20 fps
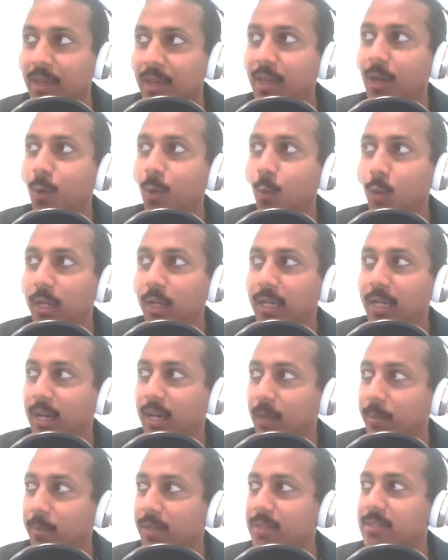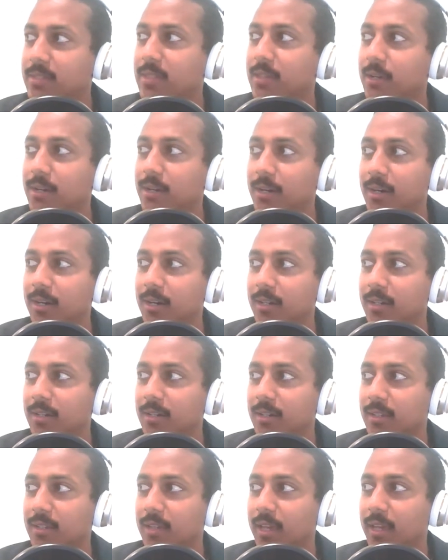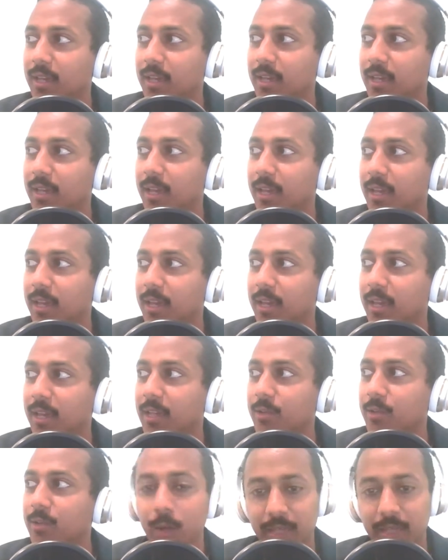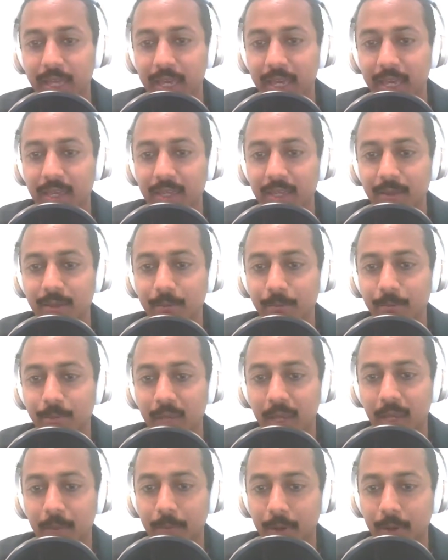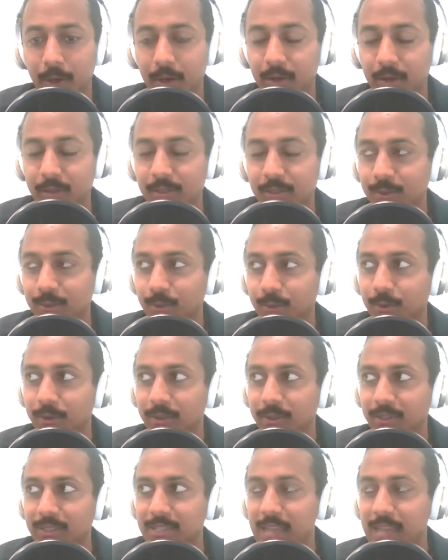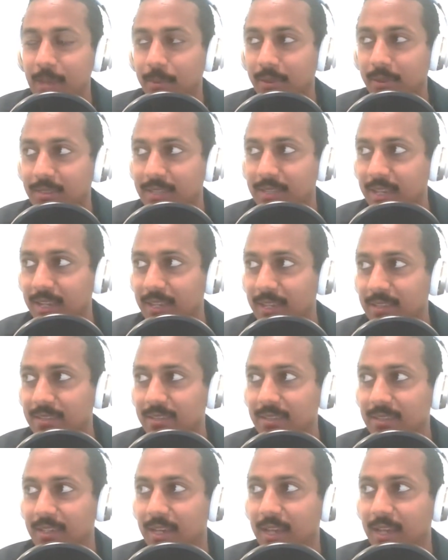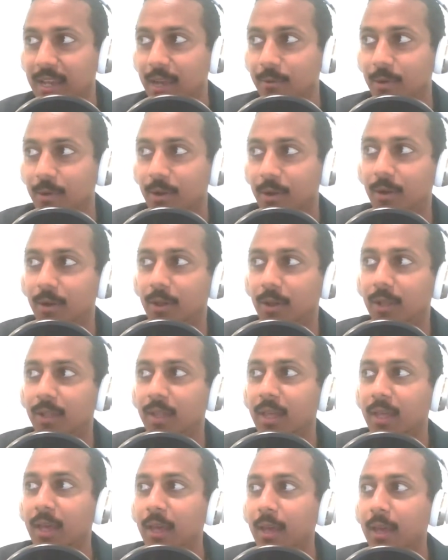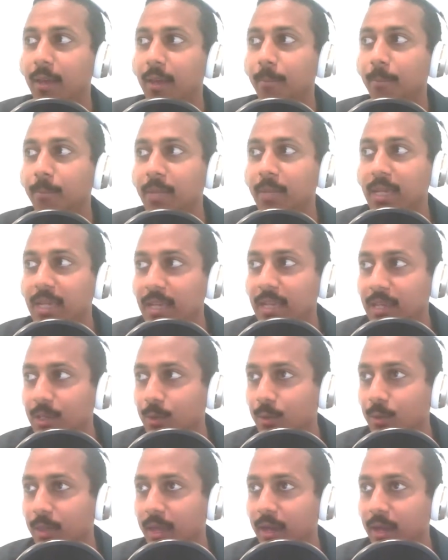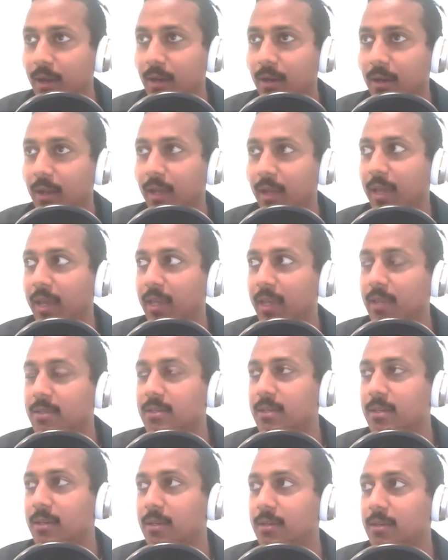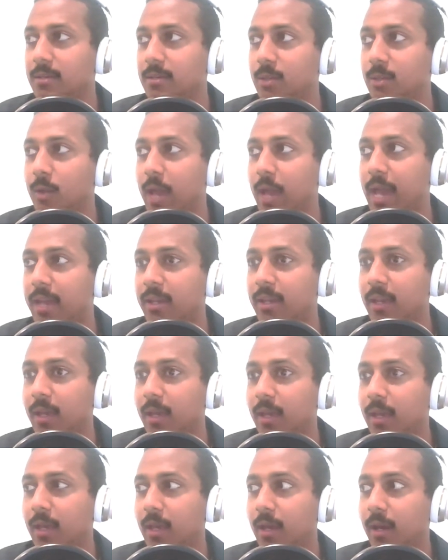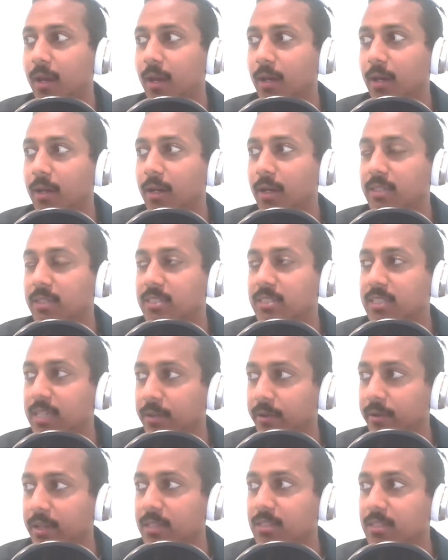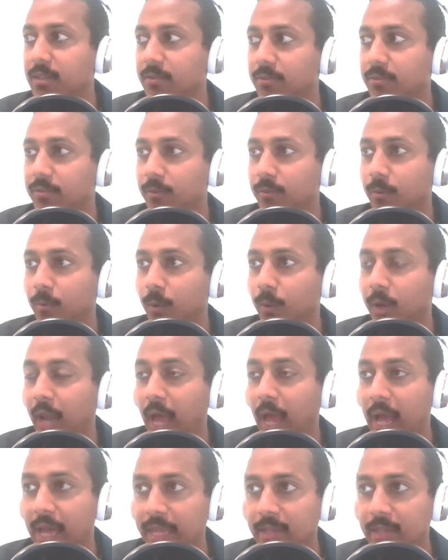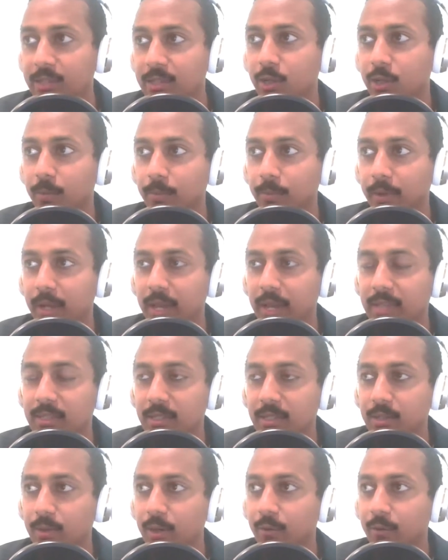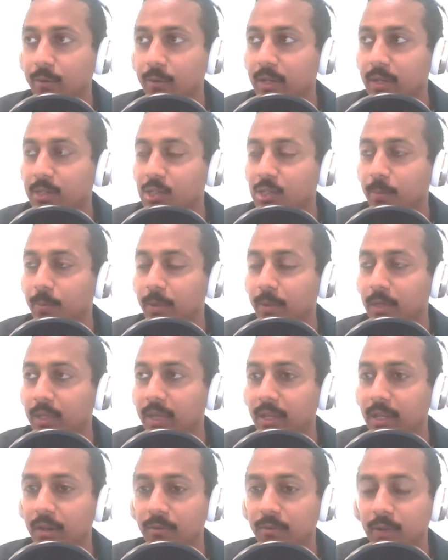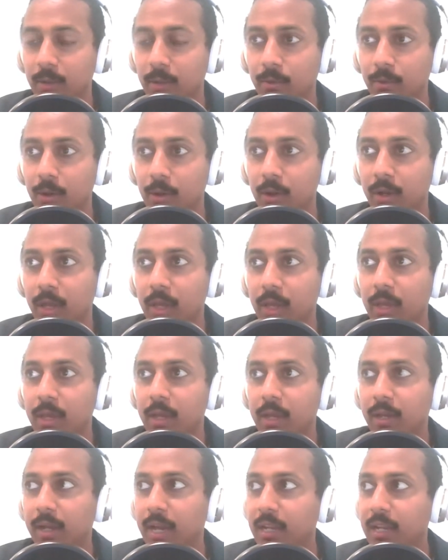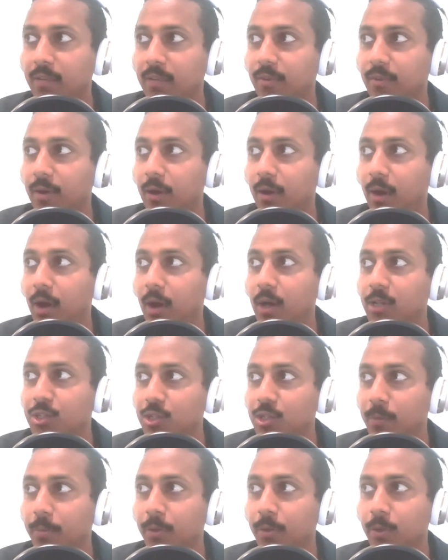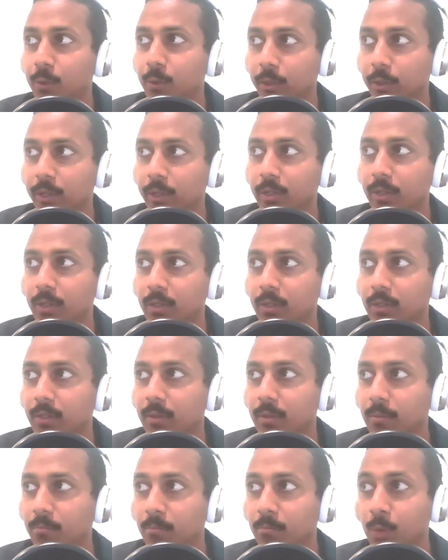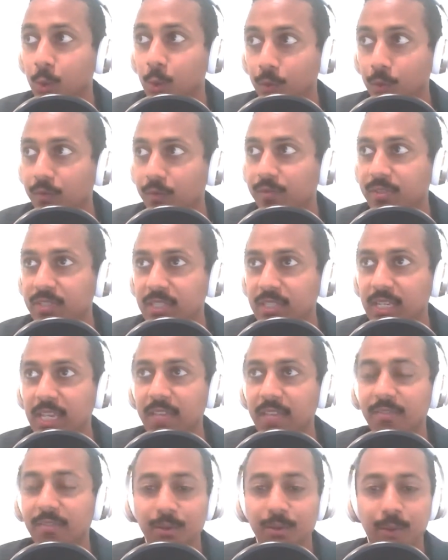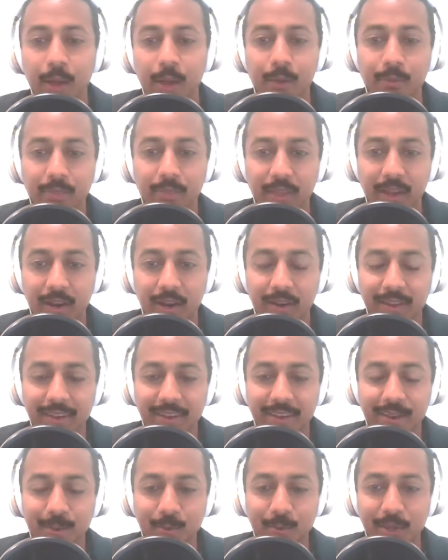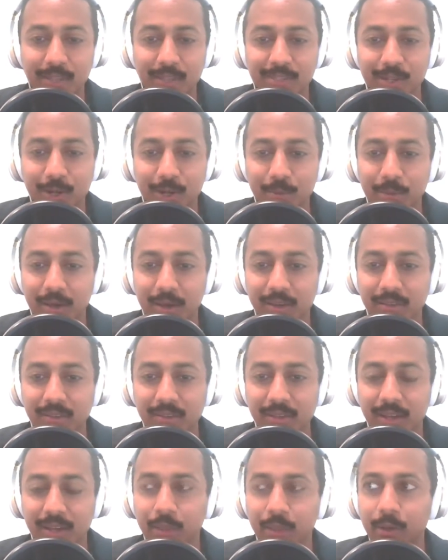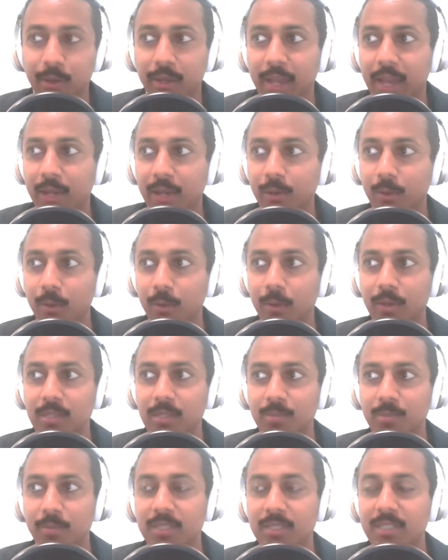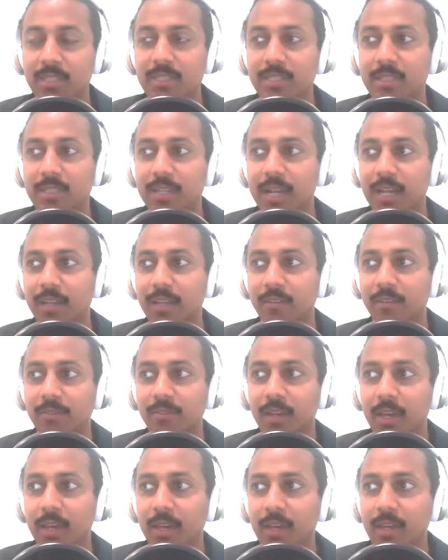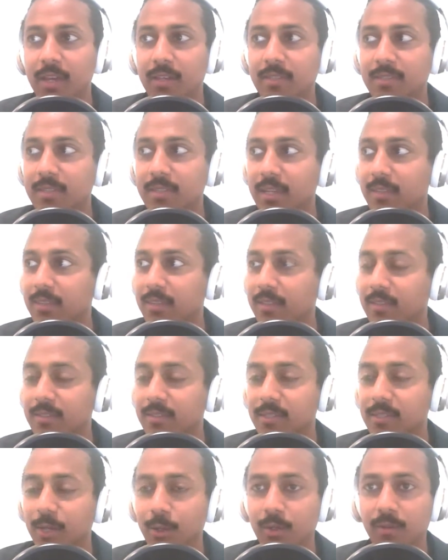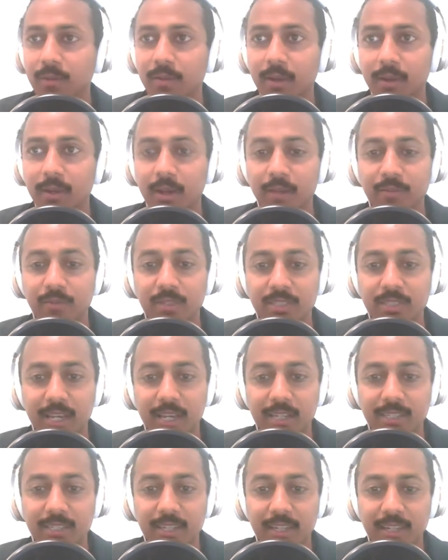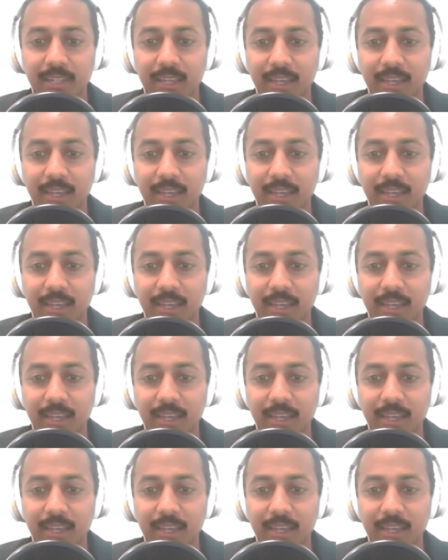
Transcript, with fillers: would come into the Hawk and request to play ping pong or table tennis. And I recall meeting you there, and uh, you had uh, a series of what I interpret as, and you could reinterpret later if I'm wrong, kind of entrepreneurial moves even around there and, and we could talk about other categories but yeah. just to kind of set the tone of our conversation